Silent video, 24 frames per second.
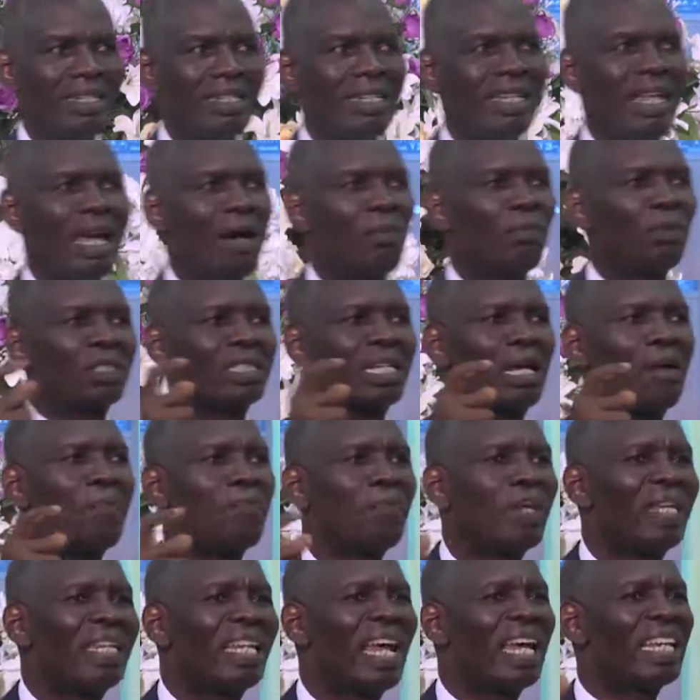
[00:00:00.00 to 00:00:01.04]
there must
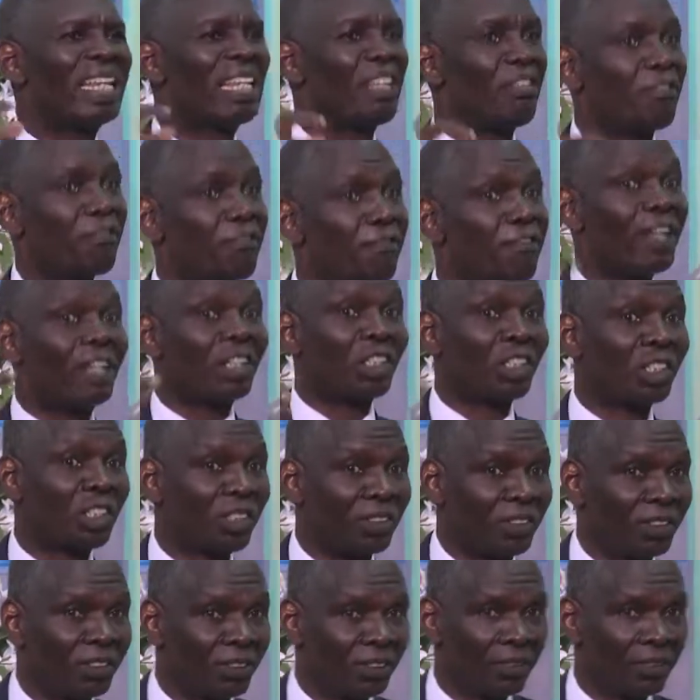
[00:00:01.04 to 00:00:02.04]
have been an infection.